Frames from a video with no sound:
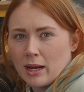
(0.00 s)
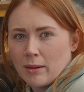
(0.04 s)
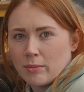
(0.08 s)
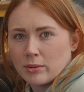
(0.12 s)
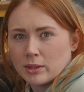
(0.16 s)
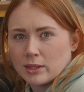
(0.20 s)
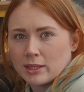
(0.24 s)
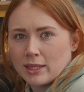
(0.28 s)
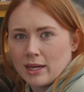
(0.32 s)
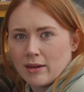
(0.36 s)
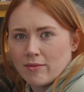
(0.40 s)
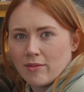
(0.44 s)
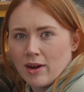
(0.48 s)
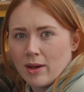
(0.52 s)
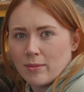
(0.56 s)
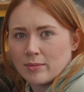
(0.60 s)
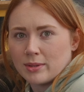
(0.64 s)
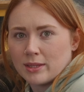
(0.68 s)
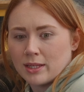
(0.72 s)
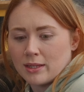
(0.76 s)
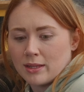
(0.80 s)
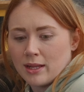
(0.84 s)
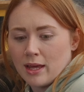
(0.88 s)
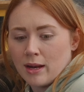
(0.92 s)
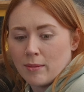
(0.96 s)
able to get
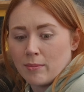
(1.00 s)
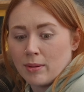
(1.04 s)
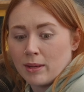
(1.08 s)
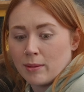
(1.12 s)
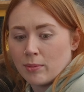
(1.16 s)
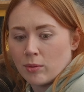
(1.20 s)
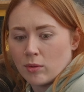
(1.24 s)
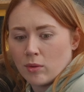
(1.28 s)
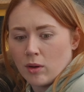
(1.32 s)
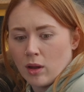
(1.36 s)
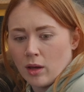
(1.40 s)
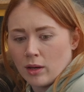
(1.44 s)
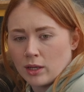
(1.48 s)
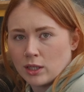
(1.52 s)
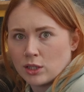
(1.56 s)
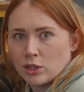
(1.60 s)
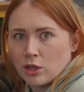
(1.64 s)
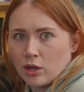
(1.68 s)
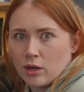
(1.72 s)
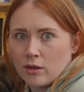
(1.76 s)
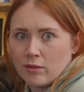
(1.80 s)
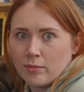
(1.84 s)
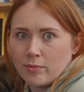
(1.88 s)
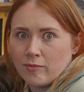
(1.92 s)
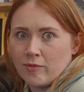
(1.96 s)
reps, and then people like
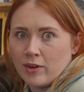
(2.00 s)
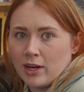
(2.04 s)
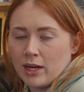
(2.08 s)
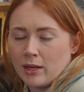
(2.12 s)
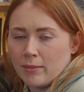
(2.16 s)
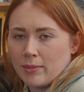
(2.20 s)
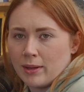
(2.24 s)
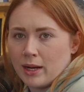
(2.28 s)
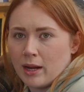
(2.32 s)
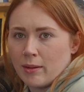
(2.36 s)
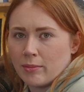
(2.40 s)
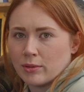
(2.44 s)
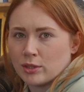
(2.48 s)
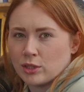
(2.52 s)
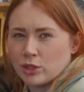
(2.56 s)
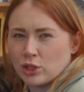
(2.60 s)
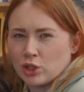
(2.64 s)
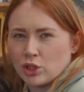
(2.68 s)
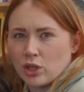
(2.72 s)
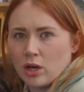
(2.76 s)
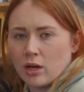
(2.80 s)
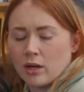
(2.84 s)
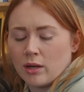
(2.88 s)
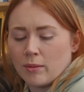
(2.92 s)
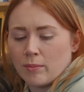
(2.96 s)
Donna really been able to
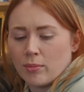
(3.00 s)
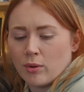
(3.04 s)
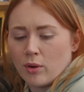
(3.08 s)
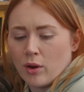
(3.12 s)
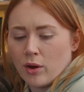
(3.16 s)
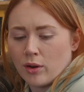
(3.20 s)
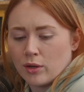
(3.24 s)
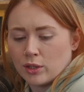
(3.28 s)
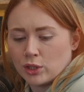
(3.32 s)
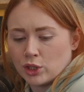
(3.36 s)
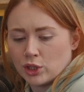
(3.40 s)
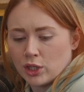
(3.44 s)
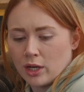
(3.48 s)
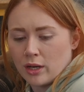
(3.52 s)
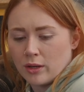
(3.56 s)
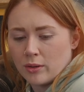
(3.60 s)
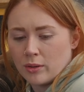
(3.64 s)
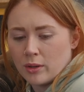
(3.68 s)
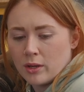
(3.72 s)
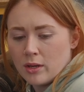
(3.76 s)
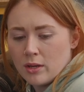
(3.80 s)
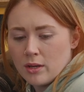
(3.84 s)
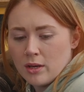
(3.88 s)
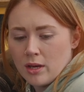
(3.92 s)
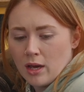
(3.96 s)
shine and put on a show.
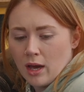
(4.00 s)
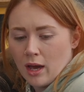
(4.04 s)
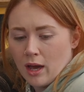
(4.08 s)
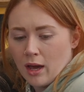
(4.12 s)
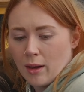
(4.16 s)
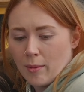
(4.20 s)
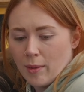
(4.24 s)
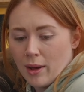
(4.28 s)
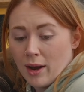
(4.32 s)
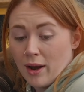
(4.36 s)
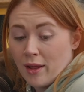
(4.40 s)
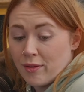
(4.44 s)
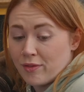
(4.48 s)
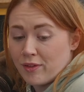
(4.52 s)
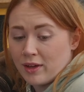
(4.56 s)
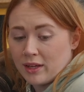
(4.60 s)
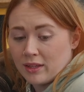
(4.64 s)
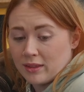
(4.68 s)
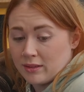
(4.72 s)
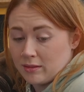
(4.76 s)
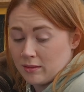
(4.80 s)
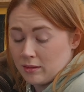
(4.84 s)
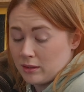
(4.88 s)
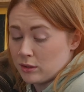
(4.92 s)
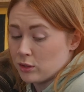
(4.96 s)
And I
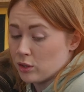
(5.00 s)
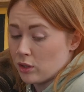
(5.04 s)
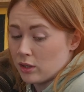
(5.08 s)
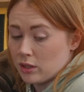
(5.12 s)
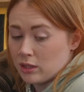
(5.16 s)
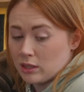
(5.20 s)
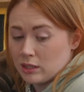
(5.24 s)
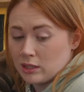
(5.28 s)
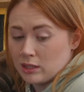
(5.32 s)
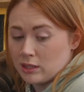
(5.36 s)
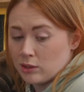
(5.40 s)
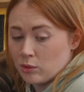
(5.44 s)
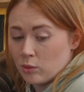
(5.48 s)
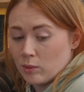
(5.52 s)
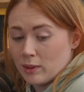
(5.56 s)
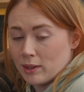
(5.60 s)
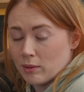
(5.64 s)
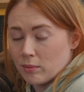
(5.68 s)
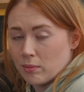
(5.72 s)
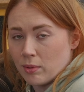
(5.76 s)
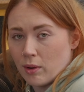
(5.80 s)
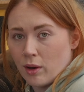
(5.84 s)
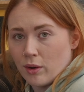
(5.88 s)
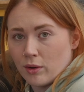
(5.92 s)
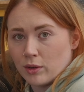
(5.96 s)
think Donna still will
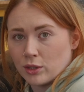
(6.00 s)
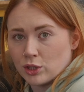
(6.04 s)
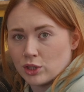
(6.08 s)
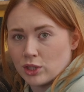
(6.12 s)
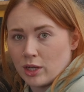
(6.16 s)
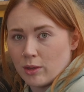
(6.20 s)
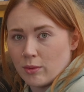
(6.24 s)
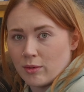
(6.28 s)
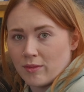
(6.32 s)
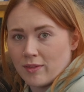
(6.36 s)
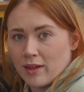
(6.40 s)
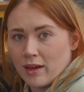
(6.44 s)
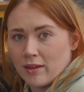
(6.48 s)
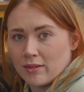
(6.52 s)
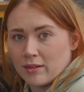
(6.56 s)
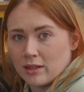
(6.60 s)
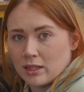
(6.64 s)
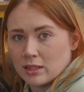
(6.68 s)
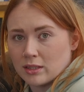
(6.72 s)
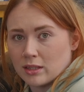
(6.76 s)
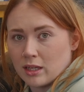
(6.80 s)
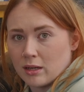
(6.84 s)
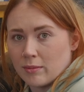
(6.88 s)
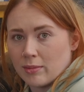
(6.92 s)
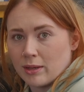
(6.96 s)
put on a show with that. I think
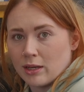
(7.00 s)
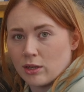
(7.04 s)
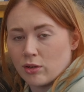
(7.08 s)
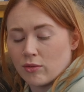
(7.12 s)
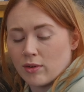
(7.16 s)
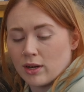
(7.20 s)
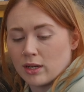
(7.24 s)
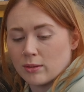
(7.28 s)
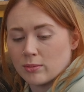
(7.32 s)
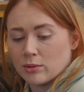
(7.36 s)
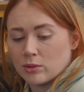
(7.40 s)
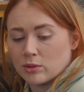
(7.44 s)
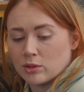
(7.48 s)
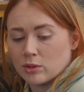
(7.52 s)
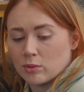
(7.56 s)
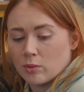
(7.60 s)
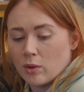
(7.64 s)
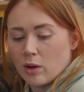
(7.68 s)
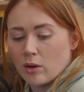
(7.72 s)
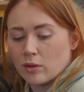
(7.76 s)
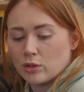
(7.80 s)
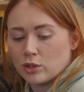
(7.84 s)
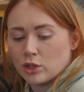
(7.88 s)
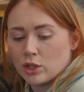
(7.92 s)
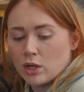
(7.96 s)
it's going to be incredible to
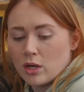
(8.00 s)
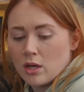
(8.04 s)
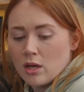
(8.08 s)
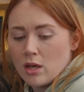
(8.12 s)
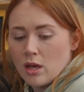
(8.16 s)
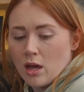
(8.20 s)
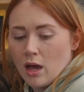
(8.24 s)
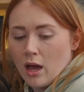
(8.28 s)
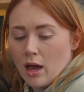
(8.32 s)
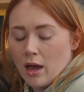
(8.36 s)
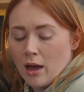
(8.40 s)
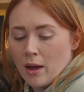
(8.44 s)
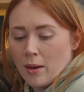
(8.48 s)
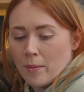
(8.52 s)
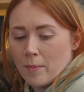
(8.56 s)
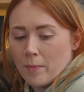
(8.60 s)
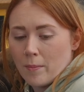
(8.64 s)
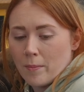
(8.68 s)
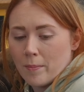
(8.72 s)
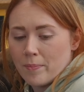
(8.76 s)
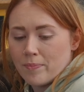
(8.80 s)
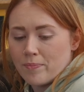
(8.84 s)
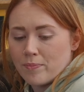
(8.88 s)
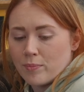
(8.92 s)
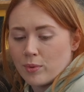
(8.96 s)
watch.
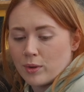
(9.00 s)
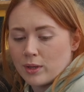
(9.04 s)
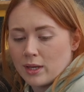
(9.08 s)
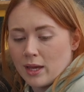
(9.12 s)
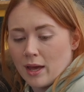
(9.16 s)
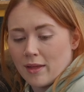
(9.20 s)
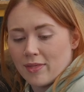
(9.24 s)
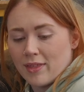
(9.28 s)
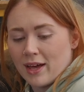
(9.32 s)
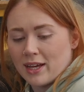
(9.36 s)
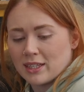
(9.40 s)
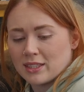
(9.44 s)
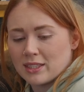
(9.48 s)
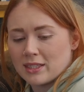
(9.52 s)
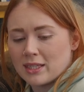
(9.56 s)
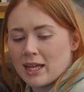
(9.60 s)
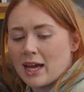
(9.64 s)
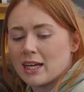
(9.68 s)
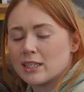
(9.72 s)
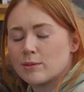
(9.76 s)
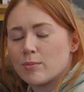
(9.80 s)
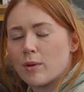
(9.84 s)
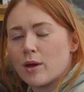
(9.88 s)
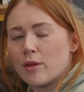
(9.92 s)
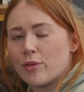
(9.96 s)
But yeah,
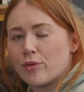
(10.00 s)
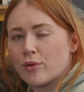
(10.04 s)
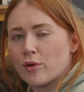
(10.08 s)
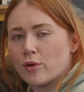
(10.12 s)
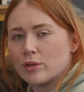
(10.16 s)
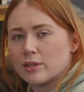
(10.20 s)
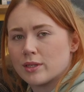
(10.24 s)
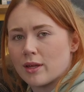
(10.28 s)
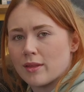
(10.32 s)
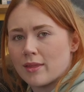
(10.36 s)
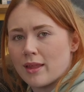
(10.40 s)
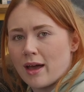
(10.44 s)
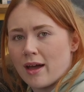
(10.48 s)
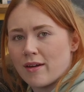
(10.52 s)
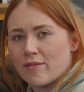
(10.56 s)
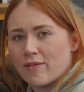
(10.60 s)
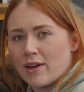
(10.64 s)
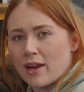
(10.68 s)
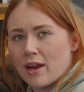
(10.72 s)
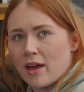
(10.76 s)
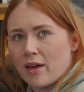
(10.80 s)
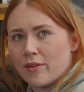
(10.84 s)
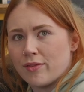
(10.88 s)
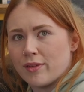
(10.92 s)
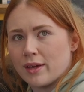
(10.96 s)
that's my thoughts on that
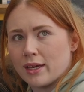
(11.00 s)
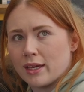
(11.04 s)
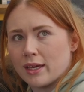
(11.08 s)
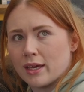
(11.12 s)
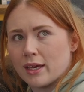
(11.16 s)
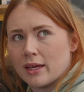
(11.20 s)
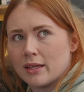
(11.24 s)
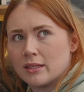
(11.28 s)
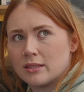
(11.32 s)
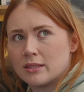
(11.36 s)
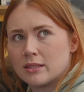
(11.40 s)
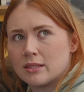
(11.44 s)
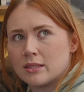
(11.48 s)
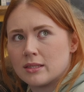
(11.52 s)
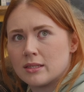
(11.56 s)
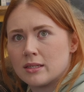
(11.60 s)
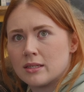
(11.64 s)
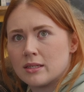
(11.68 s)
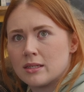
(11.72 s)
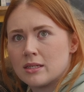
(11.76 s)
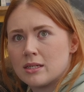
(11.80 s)
event. I think it's